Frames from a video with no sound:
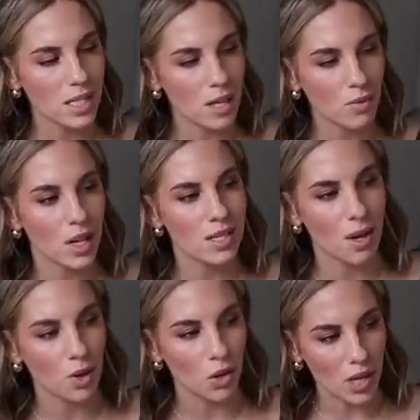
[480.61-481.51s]
guess I didn't realize
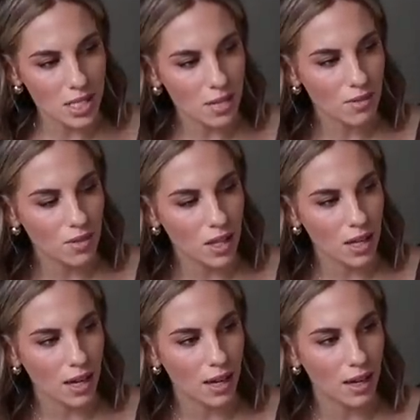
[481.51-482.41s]
how aggressive
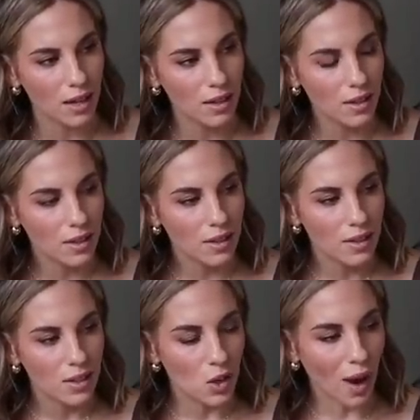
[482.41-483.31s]
the uh,
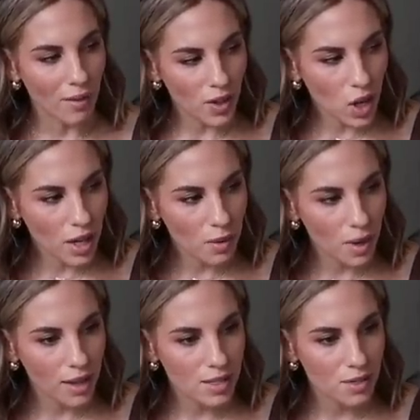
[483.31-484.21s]
graphic on it
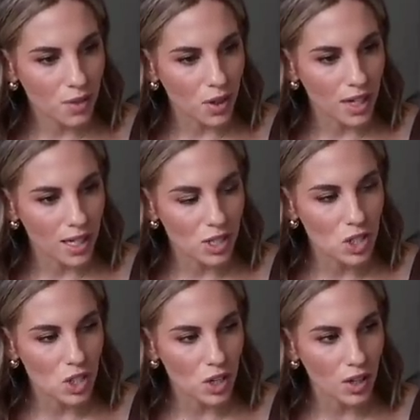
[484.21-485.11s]
was for a
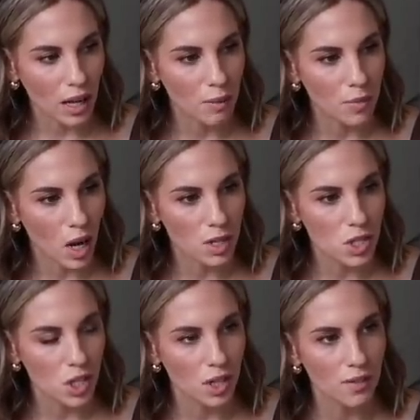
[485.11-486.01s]
kid's shirt. Like I'm not
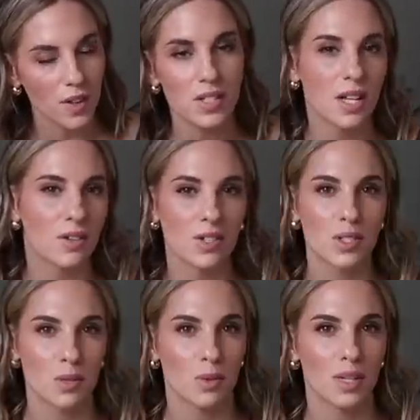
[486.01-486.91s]
sure if I'll send her to
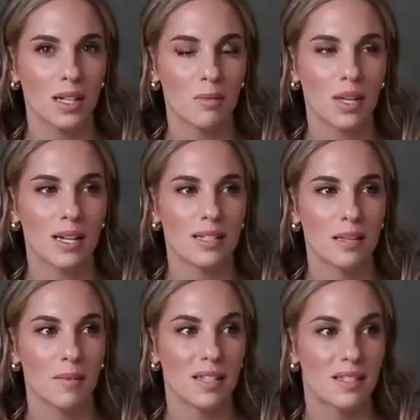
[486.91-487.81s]
school in it because
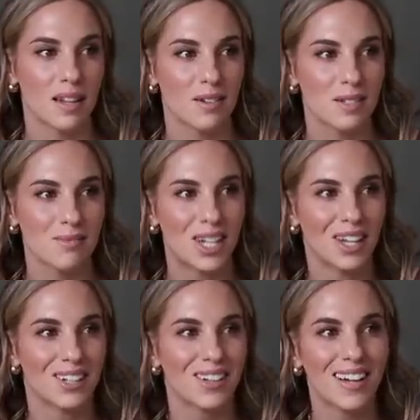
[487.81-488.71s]
it might scare some
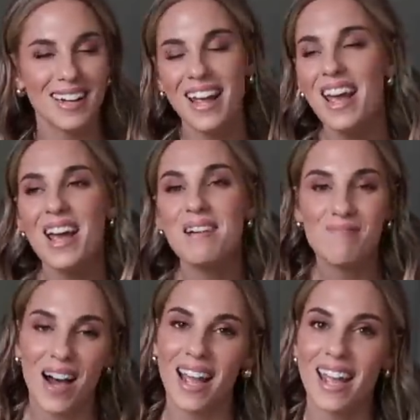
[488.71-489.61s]
children.
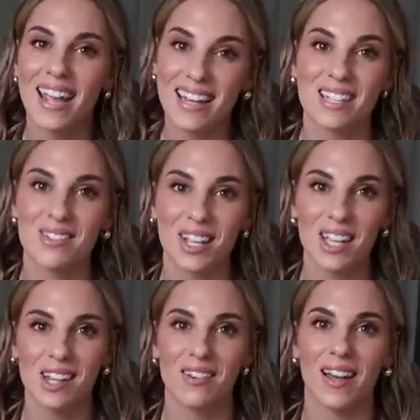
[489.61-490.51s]
But it is
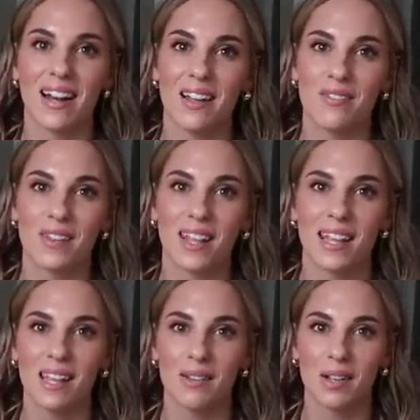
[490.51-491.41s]
really cute and I feel
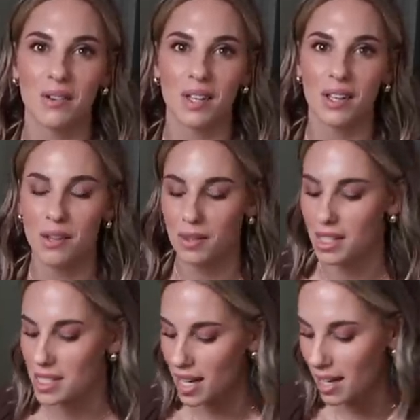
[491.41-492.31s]
like it would look really cute with
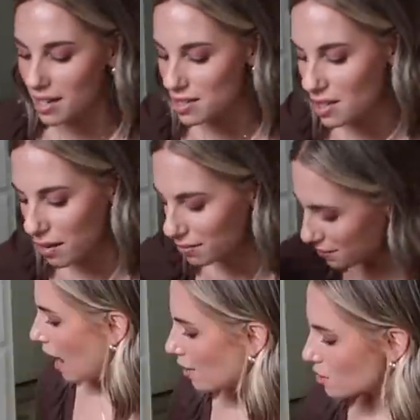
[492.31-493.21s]
these leggings. So
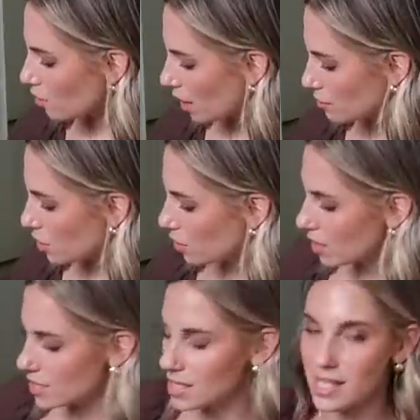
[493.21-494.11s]
I also grabbed her
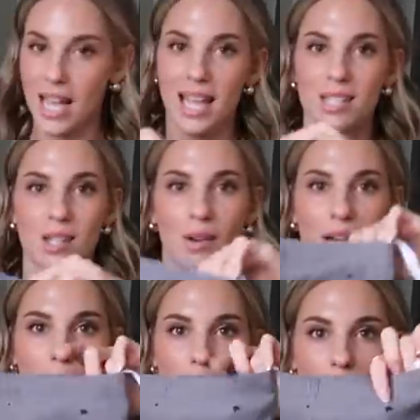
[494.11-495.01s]
this set. So it
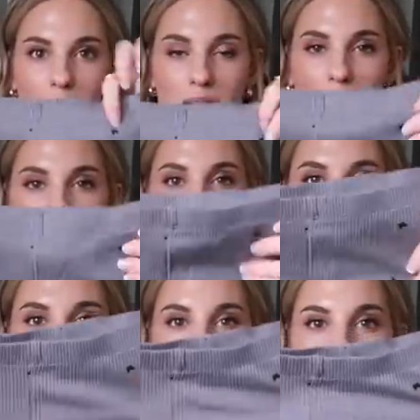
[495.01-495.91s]
comes with these
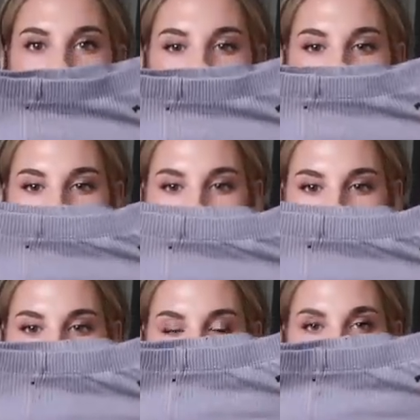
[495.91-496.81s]
little ribbed leggings with
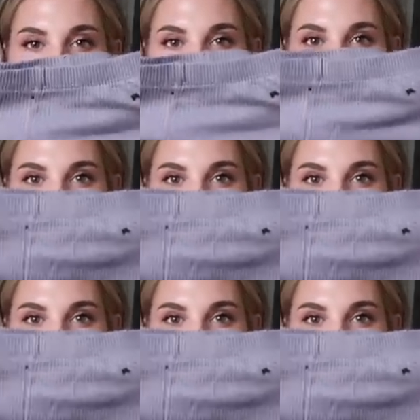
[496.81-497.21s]
these little